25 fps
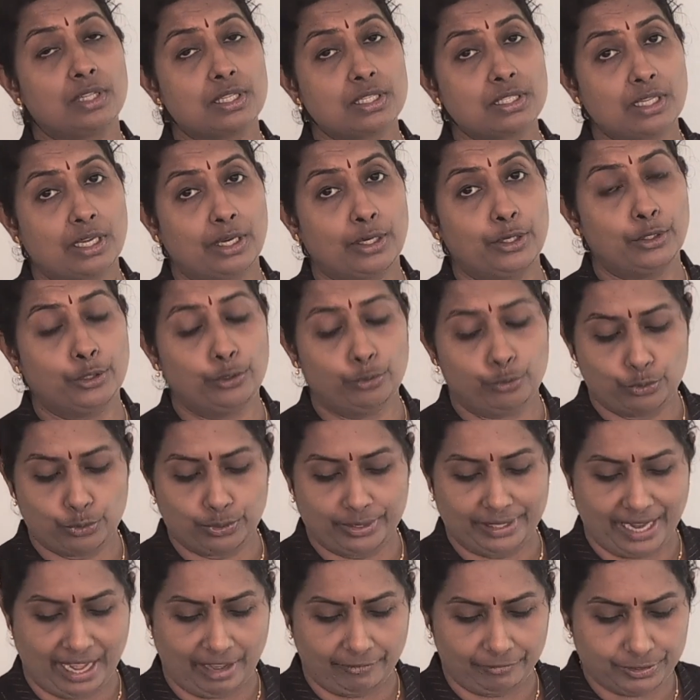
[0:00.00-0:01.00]
the sun due to
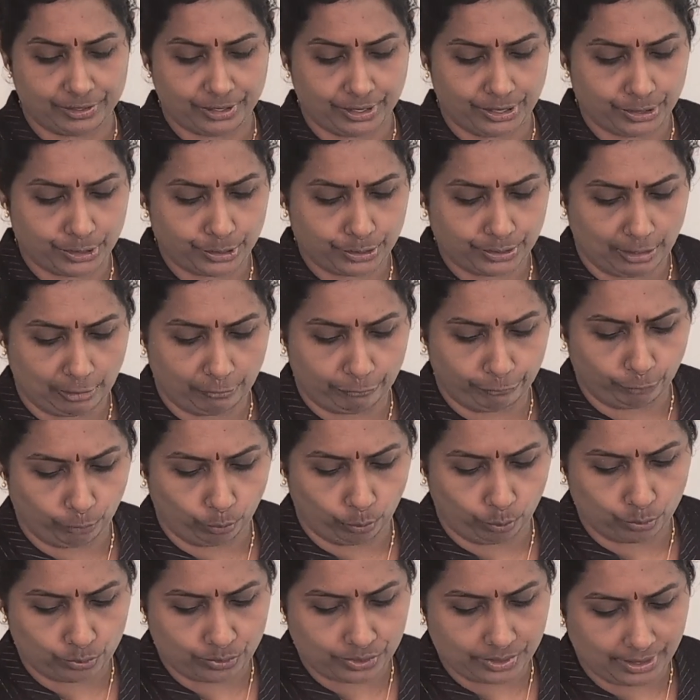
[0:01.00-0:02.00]
gravitational
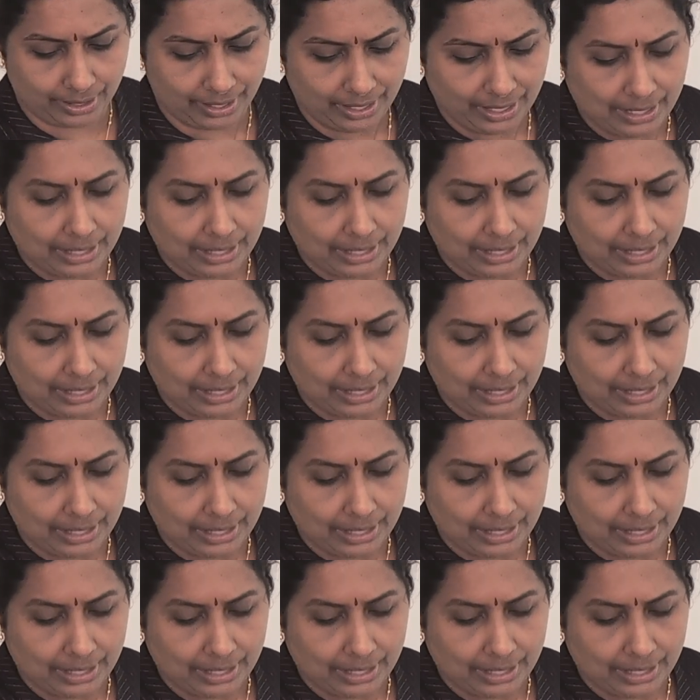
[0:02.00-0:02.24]
force.